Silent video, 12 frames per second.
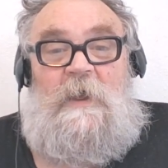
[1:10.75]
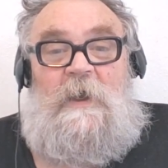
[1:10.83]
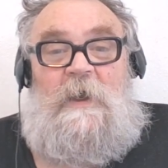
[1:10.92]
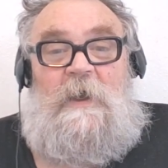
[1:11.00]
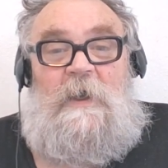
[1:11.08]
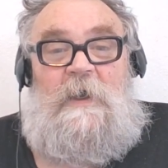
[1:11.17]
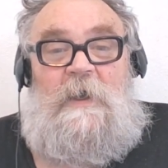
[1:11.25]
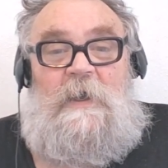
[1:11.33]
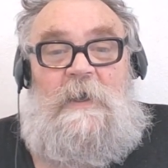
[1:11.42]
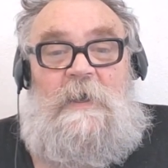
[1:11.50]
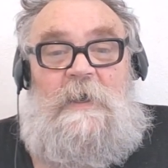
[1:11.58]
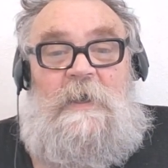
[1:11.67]

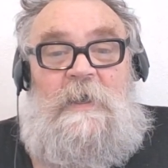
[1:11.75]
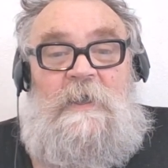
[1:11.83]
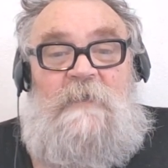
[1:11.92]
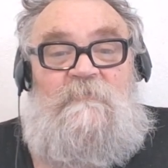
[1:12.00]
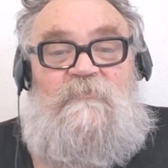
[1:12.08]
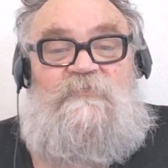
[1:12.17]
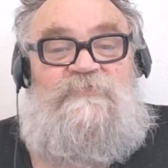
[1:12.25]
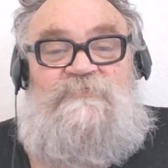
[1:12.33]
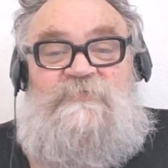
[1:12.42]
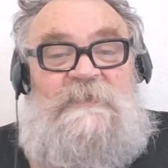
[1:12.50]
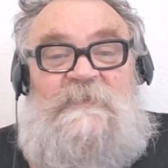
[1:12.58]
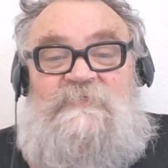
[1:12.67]
Uh,
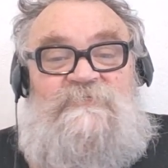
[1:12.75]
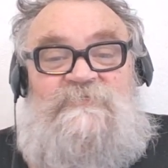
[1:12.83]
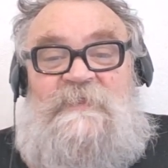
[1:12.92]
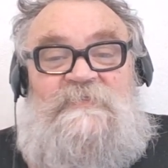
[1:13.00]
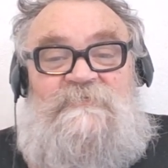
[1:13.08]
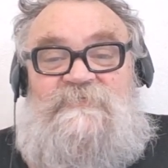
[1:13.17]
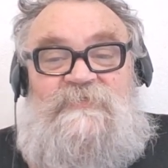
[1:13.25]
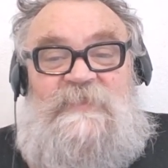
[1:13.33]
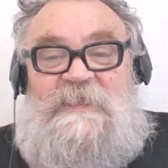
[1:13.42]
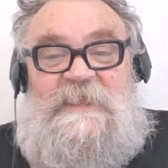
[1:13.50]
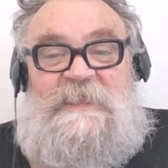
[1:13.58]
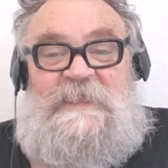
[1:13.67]
since, since
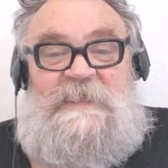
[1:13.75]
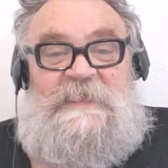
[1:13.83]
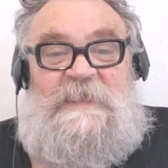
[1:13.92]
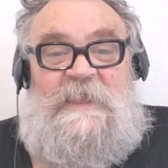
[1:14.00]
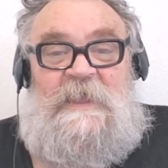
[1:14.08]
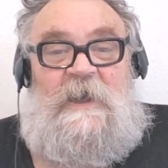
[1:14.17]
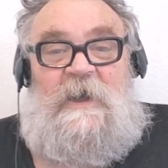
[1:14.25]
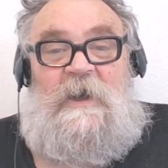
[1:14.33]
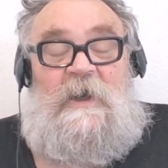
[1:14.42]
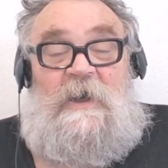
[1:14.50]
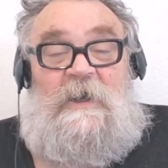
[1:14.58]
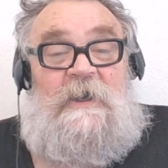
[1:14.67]
the
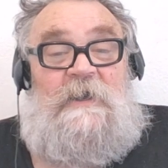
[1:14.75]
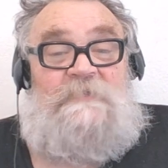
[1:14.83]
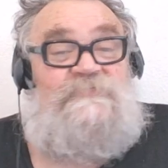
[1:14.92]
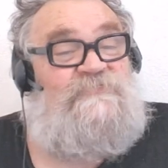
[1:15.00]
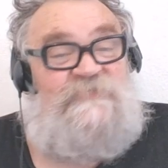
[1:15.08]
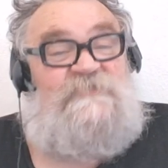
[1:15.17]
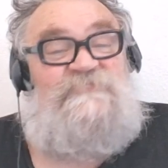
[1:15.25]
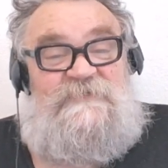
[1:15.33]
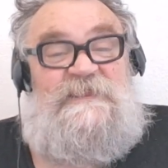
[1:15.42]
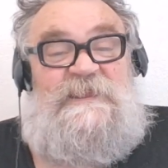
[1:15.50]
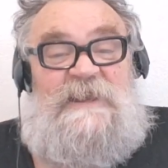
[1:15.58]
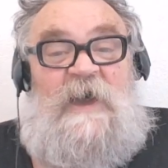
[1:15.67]
uh,
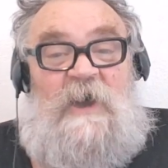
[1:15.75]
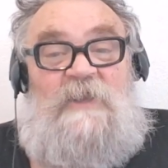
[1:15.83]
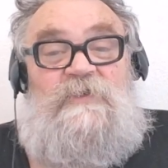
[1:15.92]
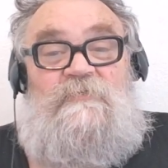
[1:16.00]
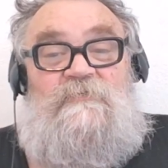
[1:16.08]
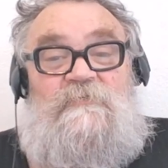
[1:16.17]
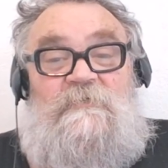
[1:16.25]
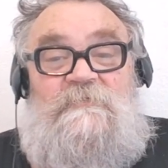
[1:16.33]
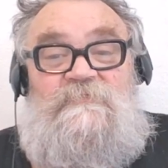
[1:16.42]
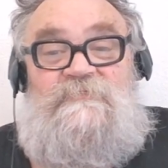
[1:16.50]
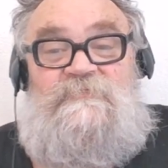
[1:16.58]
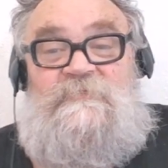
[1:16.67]

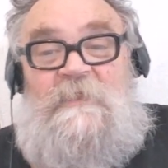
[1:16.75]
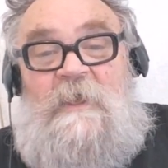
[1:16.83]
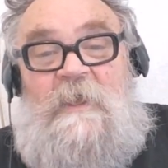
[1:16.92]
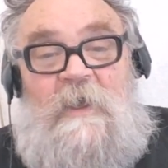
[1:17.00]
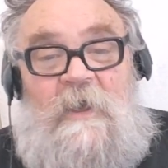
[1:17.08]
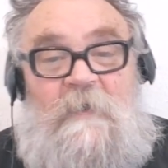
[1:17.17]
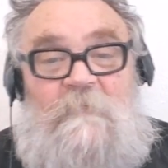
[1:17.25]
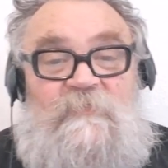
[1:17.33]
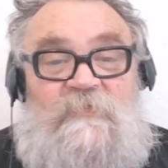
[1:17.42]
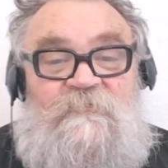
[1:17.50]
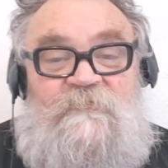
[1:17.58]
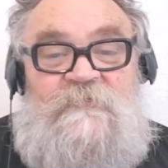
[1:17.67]
1600s. Um,
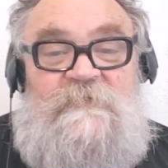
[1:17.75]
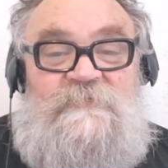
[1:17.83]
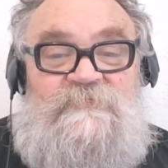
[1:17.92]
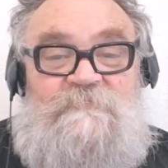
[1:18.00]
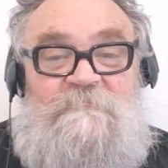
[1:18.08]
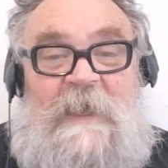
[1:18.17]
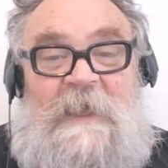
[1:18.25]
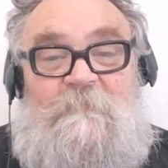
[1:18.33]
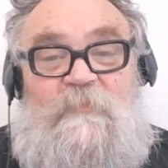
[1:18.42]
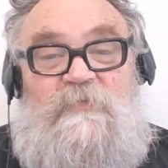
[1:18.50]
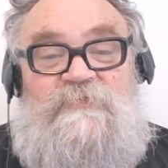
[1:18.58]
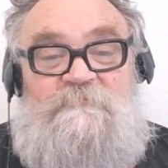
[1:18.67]
the first map
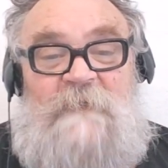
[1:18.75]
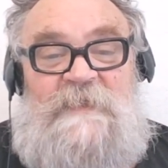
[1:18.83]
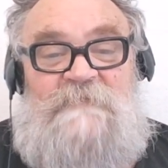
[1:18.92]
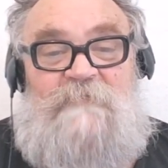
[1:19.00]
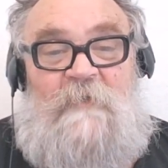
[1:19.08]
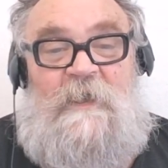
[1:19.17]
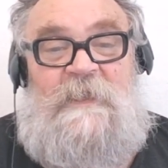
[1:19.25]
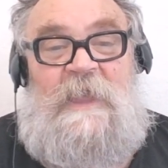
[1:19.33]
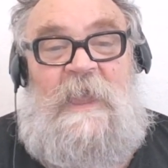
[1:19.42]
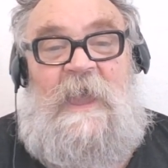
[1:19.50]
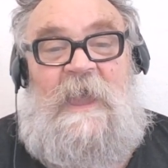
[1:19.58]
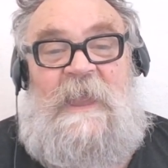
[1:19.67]
was made by
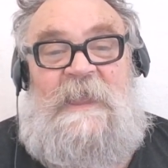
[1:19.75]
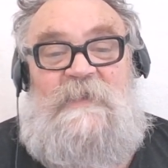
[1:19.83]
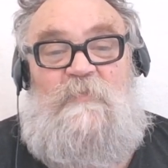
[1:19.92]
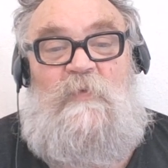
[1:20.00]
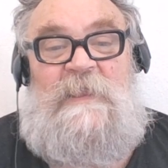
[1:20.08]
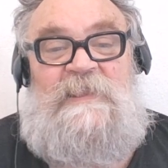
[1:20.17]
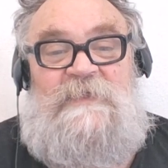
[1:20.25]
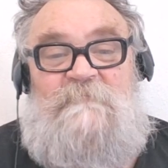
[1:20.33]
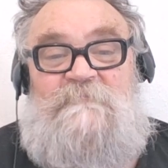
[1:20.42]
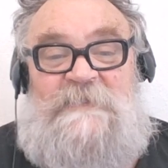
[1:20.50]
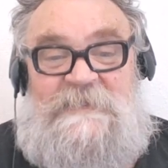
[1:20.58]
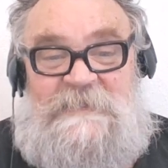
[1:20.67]
a
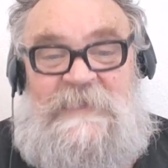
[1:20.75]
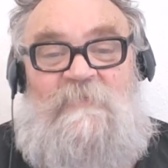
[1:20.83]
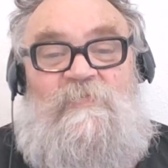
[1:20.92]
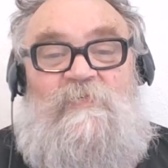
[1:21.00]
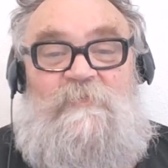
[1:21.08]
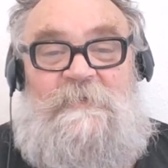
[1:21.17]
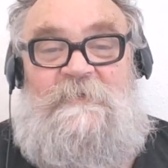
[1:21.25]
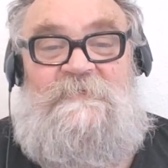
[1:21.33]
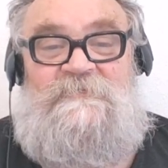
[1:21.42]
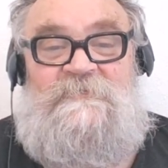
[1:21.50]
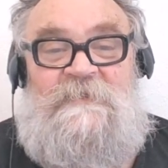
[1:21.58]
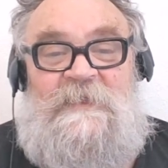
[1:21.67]
William Gilbert
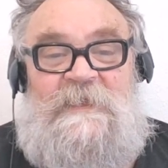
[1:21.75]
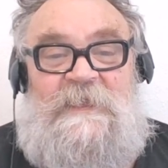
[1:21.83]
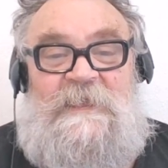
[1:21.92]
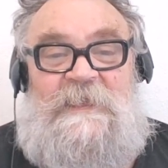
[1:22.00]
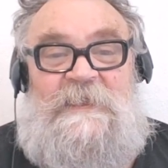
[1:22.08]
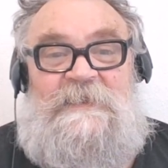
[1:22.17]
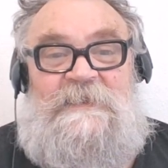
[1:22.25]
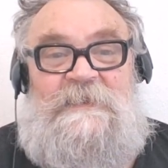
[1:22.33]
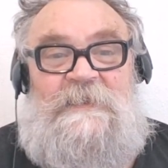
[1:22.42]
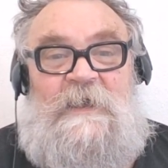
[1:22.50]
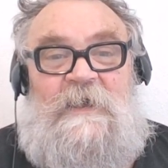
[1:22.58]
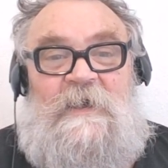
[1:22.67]

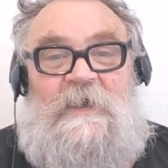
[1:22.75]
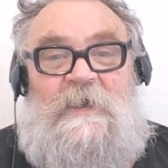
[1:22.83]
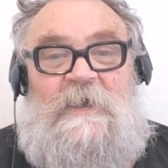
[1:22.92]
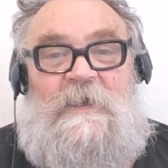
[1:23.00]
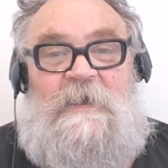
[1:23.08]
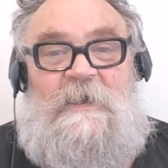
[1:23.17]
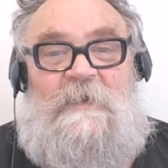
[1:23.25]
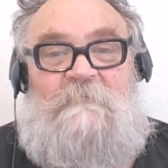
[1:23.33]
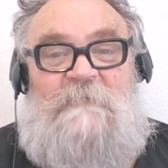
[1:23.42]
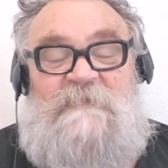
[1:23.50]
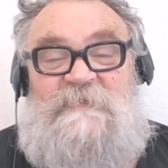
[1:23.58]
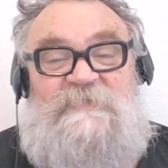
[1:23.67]
in uh,
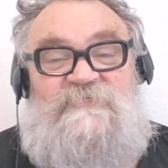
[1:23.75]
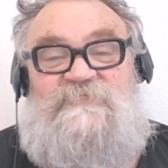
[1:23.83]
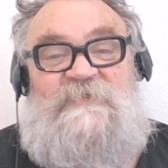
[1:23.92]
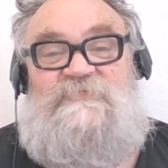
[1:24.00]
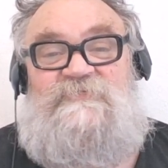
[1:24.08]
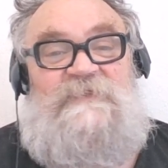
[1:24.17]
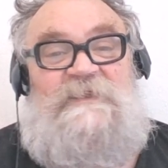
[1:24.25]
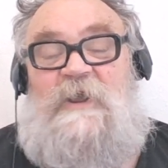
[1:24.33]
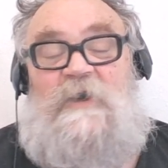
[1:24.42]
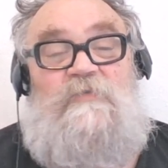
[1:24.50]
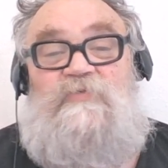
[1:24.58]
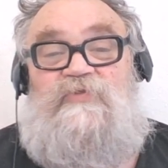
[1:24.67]
maybe
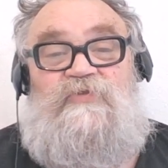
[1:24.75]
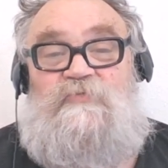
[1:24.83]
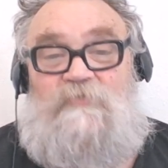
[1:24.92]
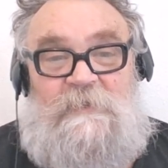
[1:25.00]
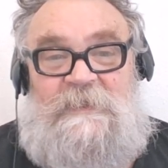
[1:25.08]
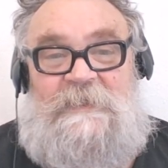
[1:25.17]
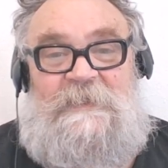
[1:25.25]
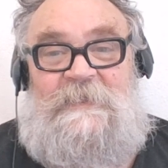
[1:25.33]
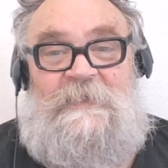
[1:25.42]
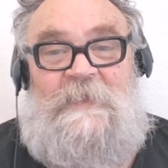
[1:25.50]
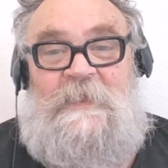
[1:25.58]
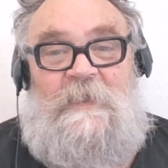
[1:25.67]
1603.
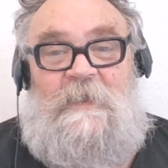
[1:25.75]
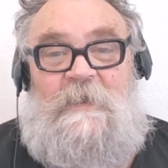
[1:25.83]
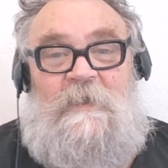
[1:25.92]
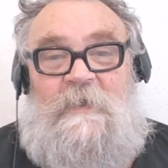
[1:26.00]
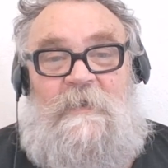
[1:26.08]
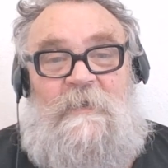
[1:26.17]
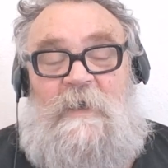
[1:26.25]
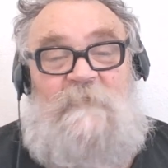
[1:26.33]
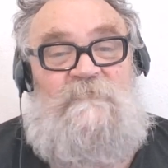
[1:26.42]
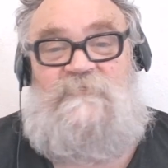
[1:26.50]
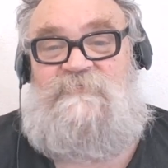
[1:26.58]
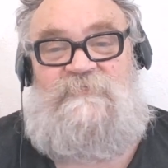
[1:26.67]
Uh,
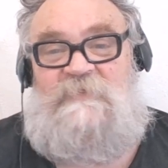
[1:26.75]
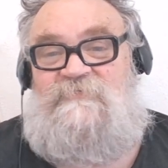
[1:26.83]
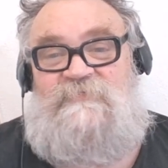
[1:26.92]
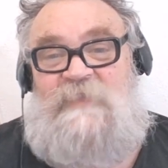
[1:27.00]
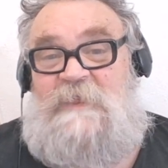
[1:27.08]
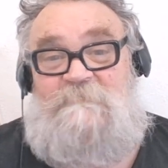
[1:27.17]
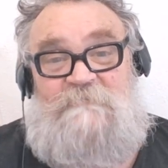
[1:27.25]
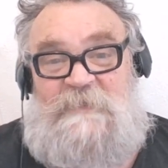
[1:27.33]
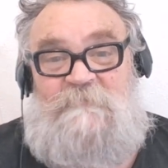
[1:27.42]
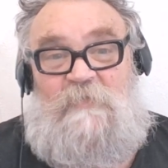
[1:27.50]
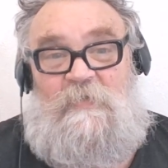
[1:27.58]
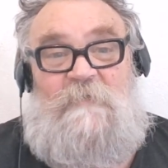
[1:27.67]
and since then,
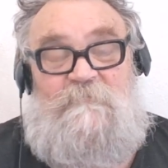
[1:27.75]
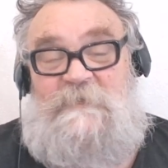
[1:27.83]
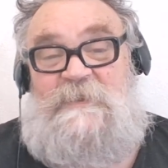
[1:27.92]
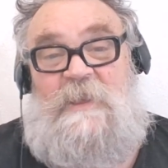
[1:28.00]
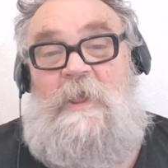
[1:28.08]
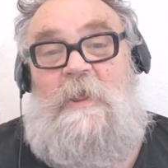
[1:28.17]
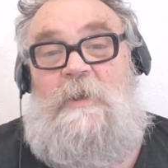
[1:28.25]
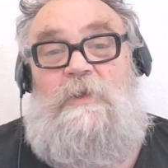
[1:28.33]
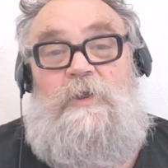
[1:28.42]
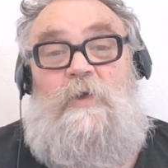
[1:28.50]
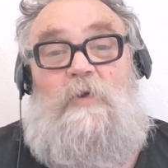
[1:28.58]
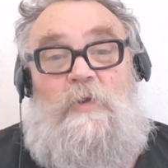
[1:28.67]
people have been
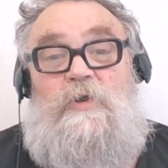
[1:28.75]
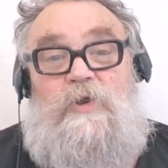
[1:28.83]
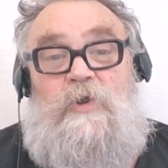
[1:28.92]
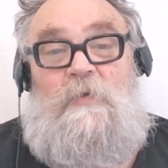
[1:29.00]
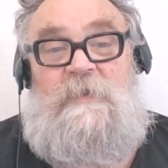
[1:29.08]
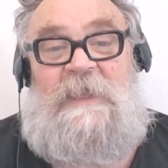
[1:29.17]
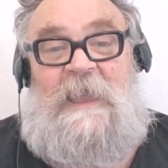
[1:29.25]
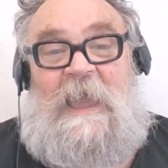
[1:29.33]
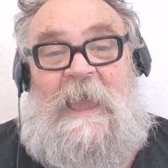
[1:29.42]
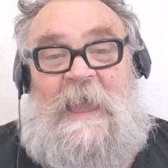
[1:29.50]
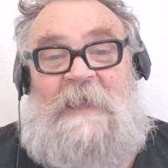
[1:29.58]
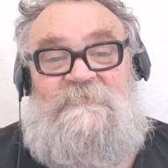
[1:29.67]
lo- looking
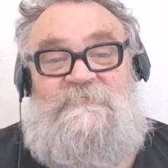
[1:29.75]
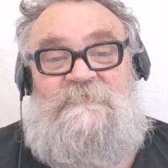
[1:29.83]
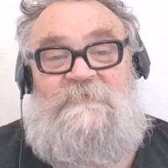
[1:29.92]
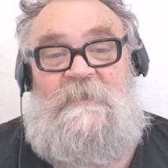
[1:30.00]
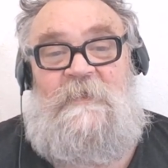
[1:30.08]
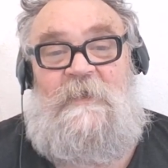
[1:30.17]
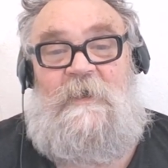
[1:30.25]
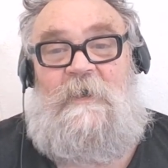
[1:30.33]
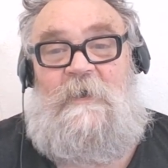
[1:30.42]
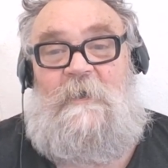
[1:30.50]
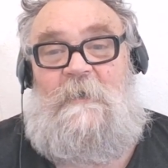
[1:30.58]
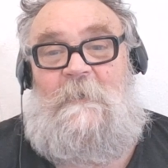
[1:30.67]
at
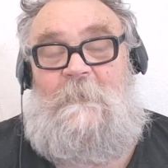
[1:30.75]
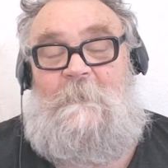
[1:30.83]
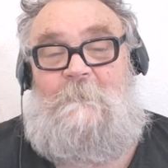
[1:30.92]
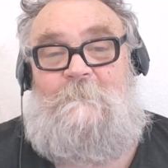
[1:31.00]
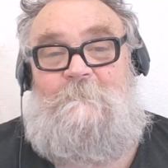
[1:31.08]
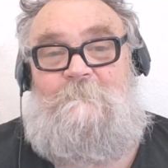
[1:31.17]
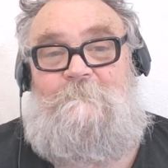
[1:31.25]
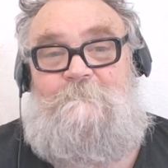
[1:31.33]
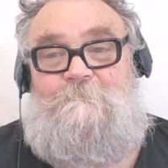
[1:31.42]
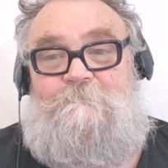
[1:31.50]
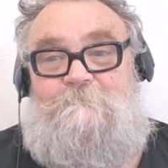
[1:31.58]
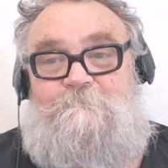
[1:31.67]

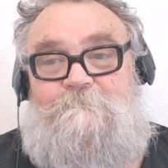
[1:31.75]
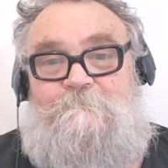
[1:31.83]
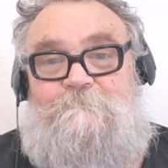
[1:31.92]
um,